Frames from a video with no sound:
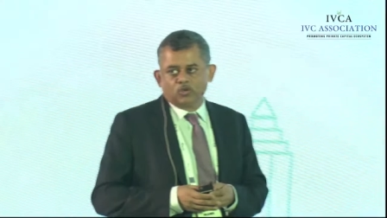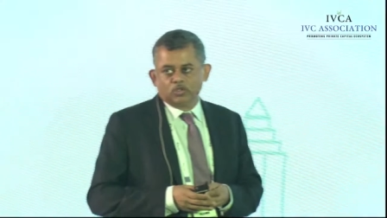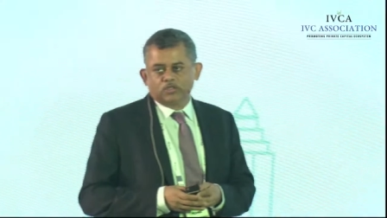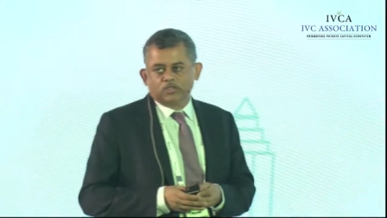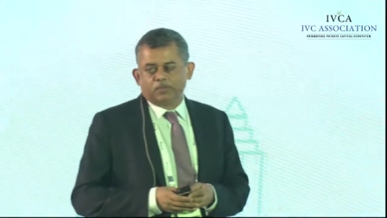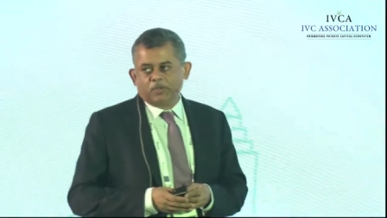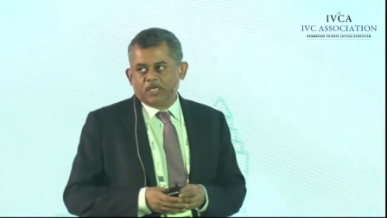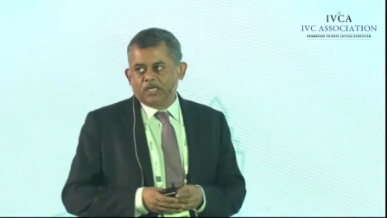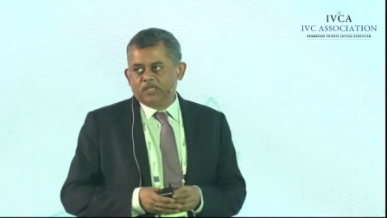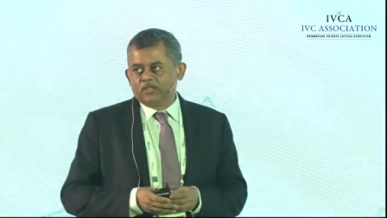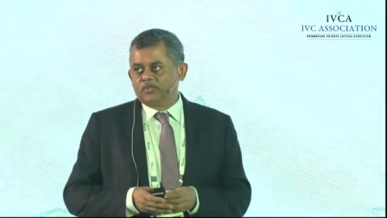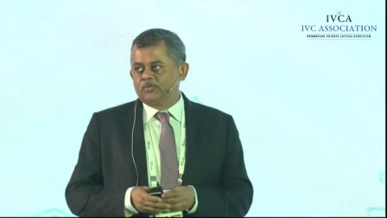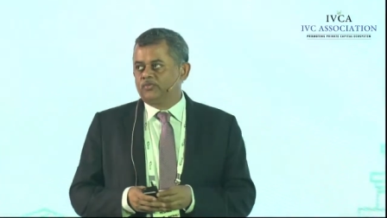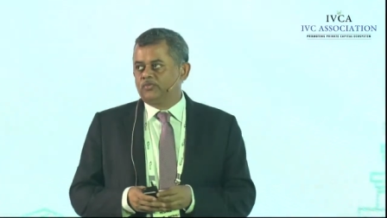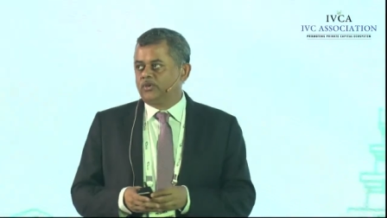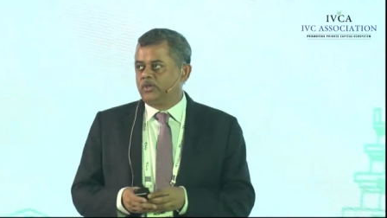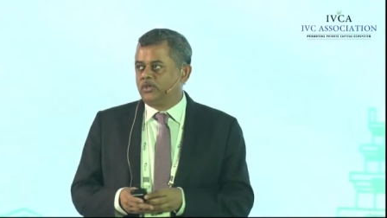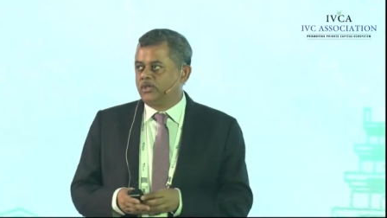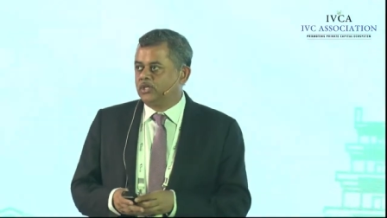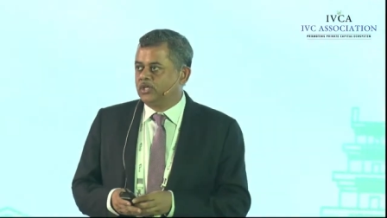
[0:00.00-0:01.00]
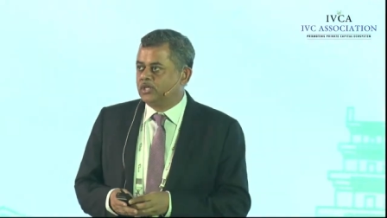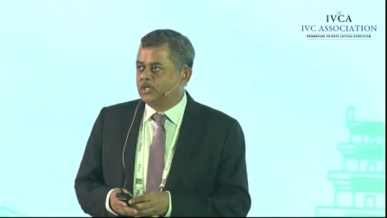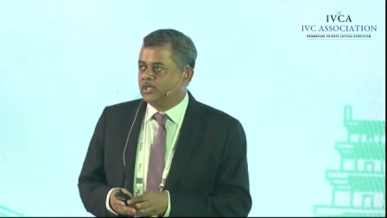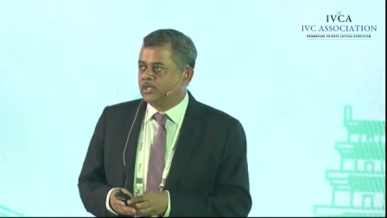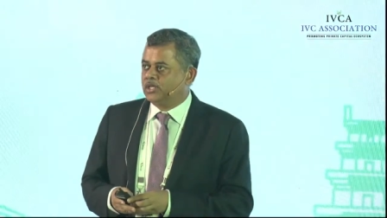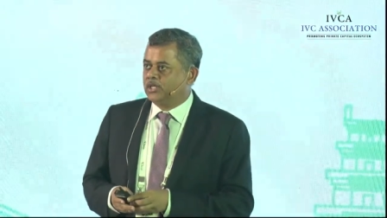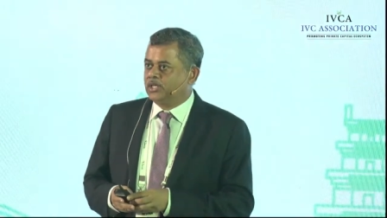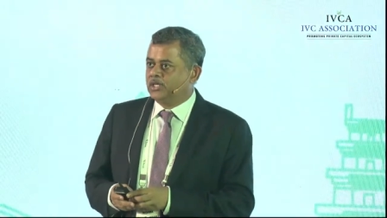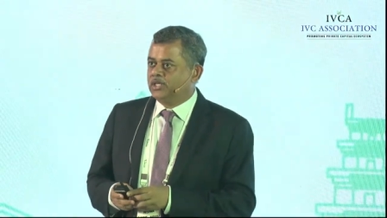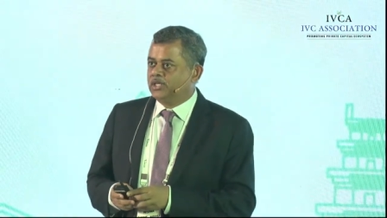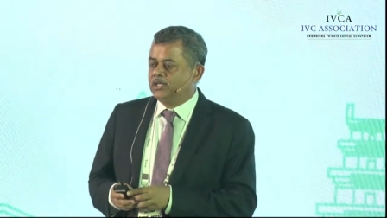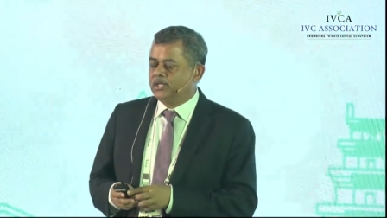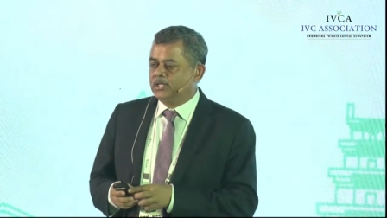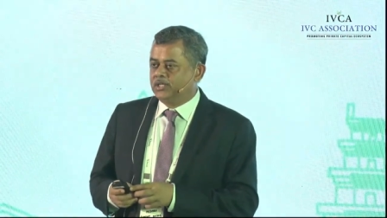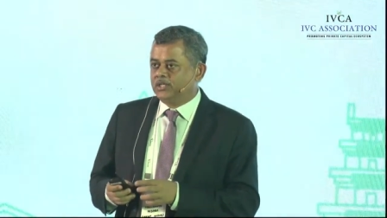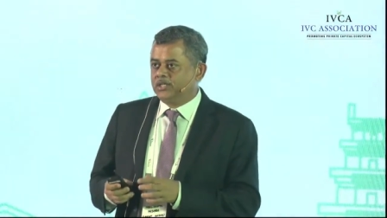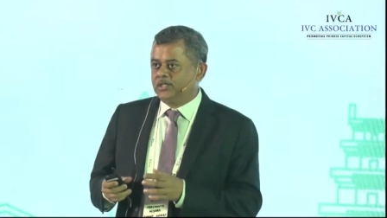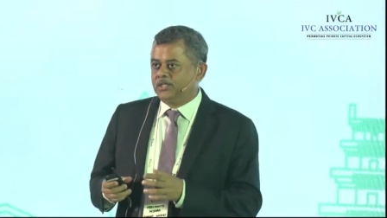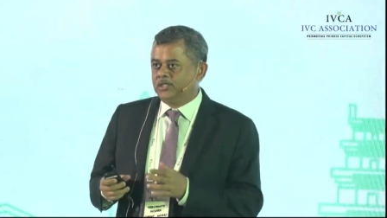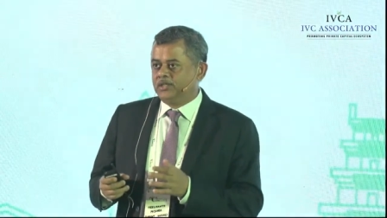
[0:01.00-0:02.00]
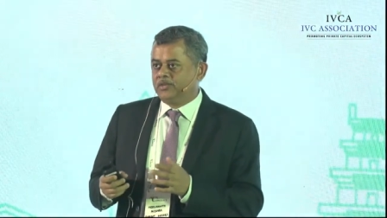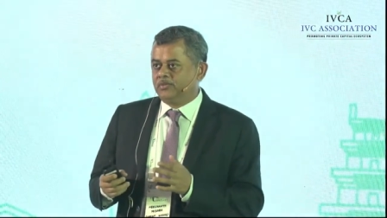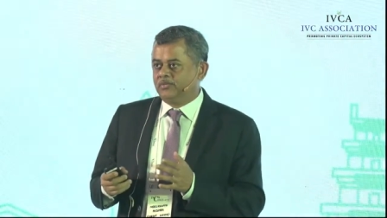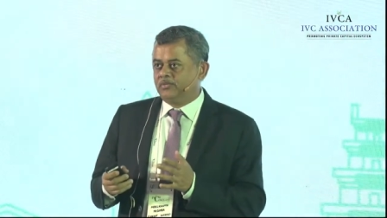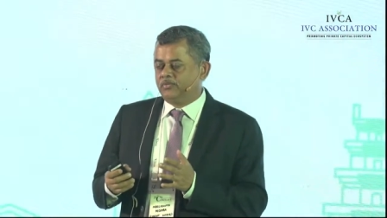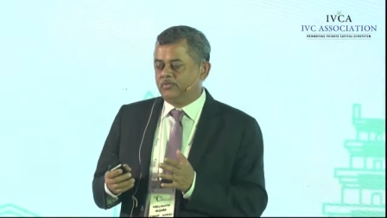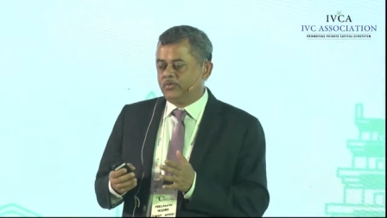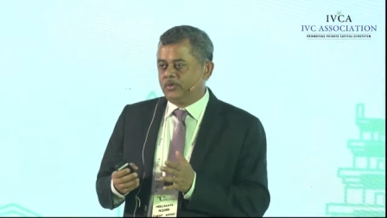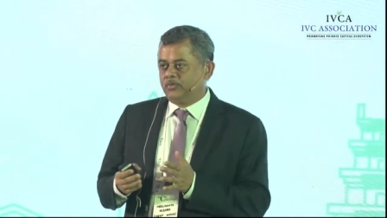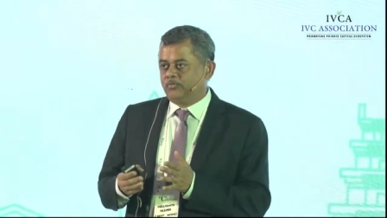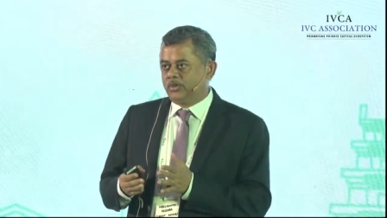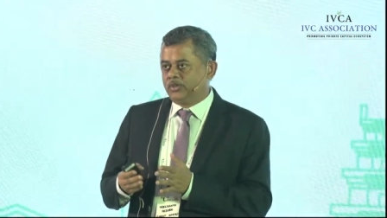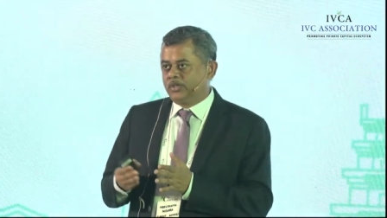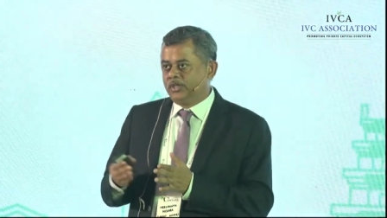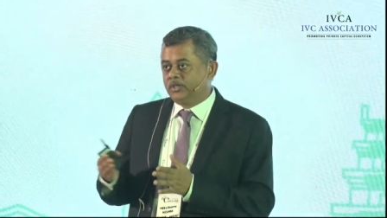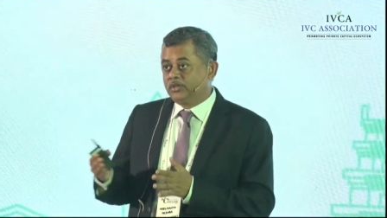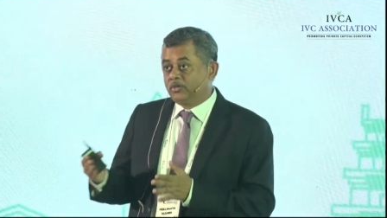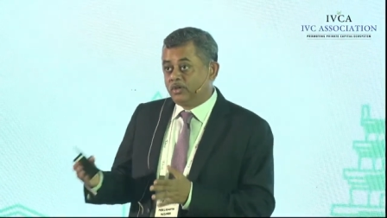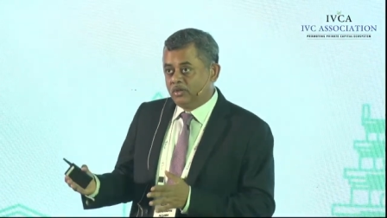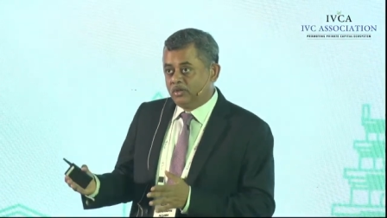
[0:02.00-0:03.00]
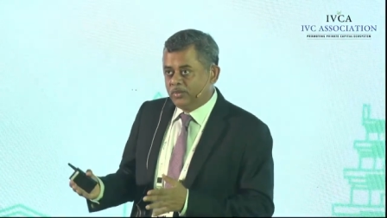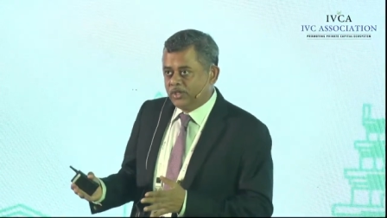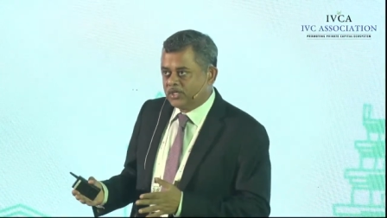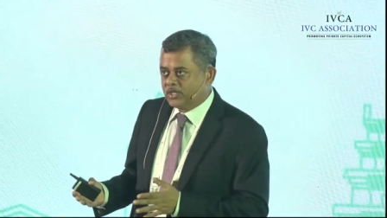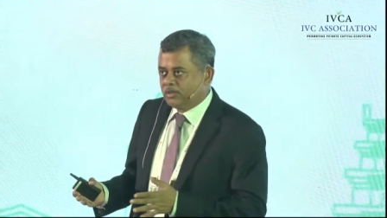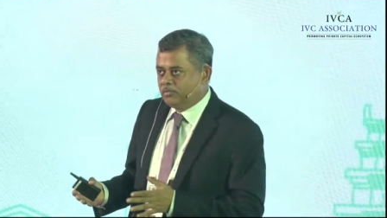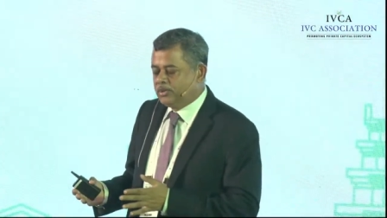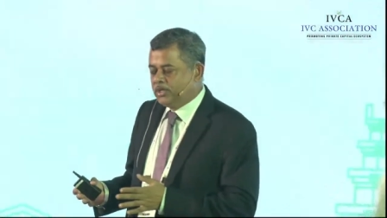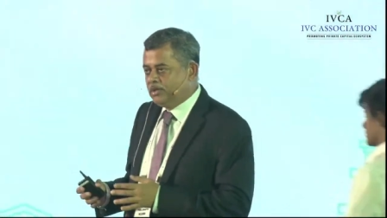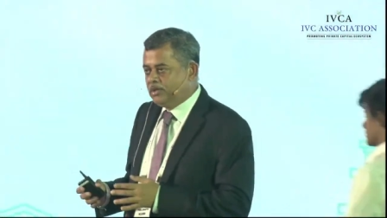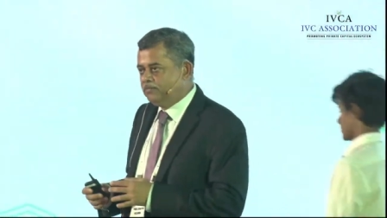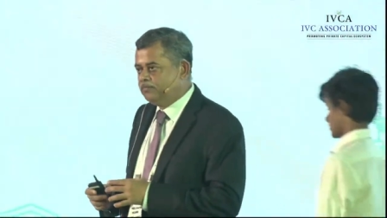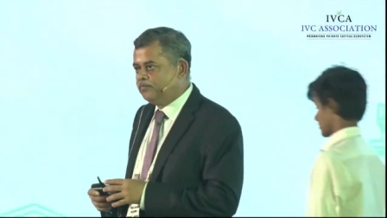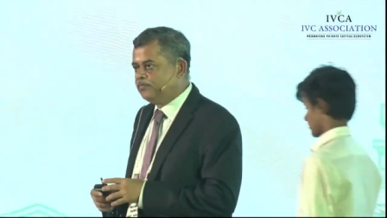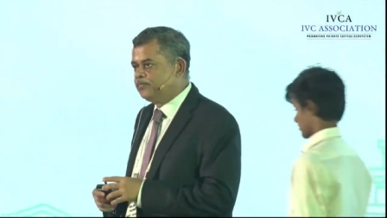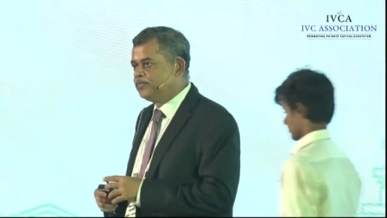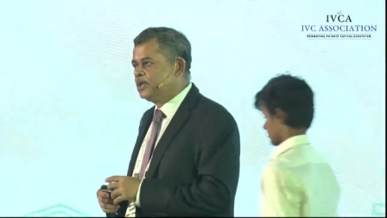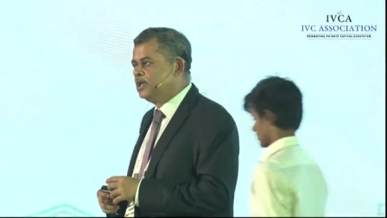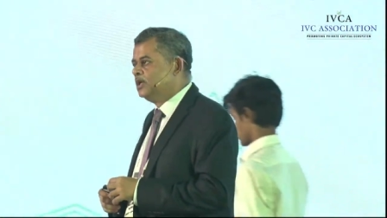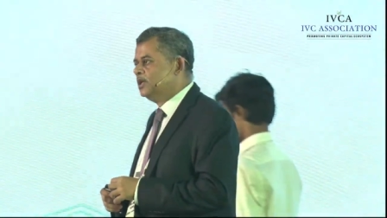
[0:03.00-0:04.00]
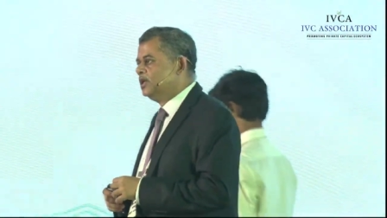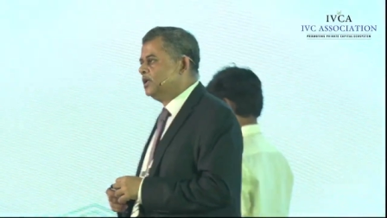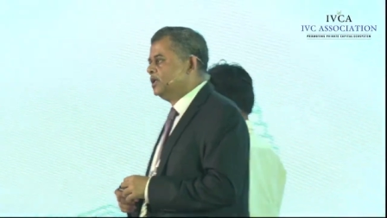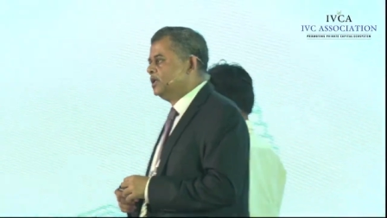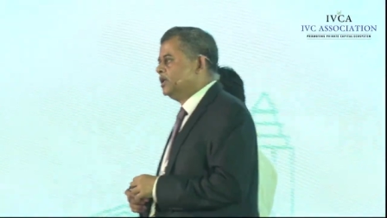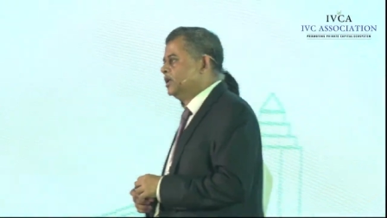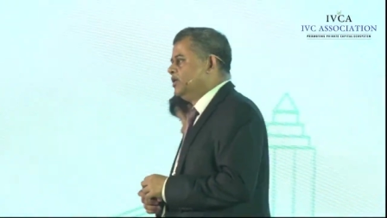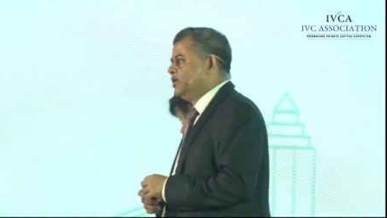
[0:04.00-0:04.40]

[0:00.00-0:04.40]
Then we will look at what the medium-term growth paths for